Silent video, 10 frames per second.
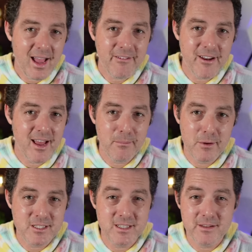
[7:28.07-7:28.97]
haven't had
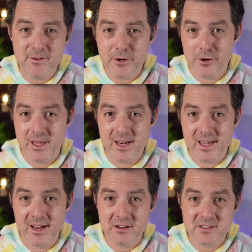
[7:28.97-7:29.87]
much need for creating
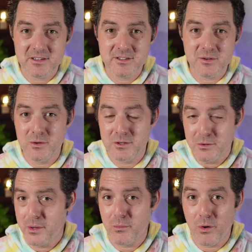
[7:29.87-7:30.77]
characters or
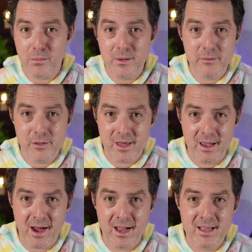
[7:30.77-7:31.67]
doing roleplay with
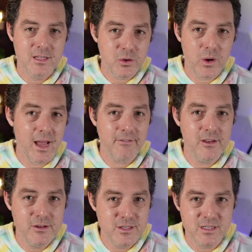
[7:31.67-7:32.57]
AI, so I haven't
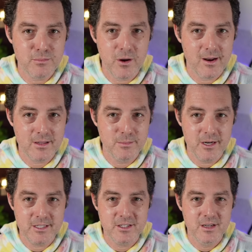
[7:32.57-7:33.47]
used this product
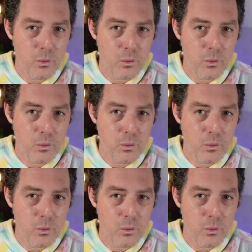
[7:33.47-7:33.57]
much.